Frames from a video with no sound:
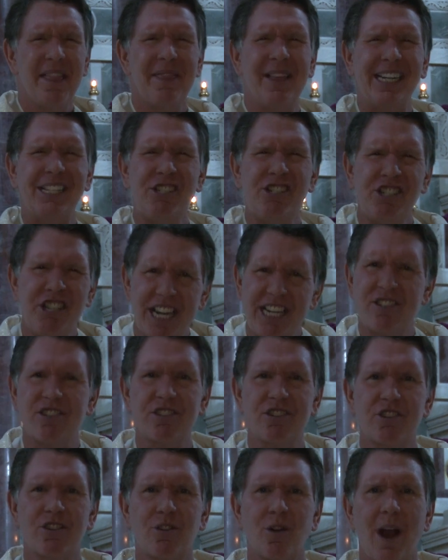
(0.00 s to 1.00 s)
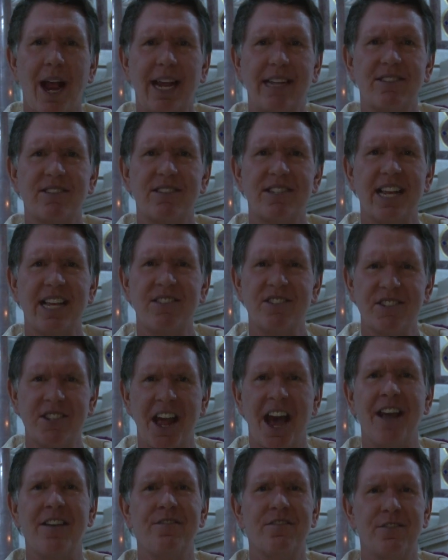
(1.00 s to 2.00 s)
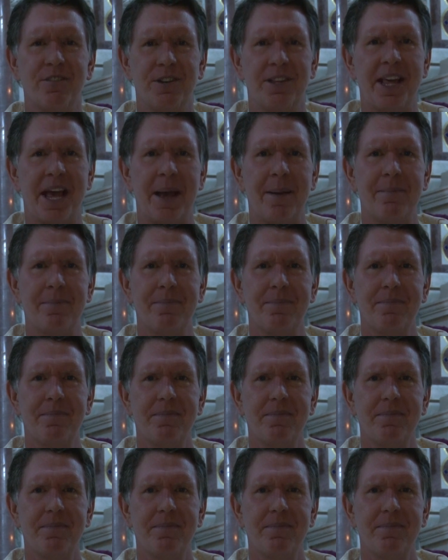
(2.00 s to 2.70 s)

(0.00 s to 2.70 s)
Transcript: that Jesus Christ has done for them.